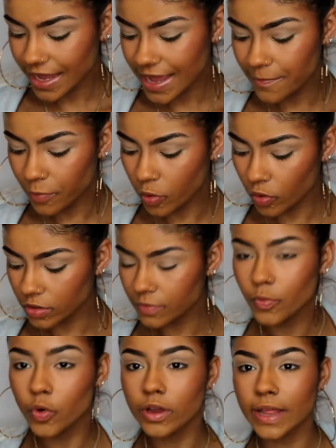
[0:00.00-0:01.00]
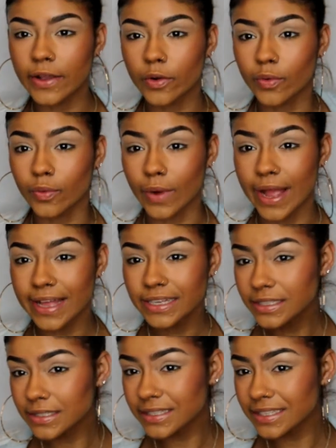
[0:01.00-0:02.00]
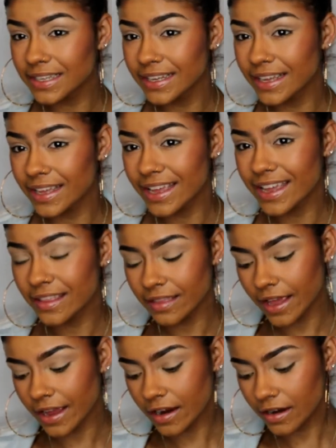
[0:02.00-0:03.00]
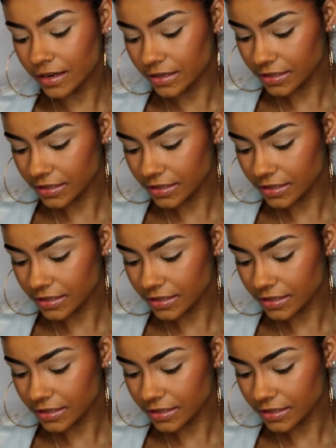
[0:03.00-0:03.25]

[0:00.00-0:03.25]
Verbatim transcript: it pulled more like reds in there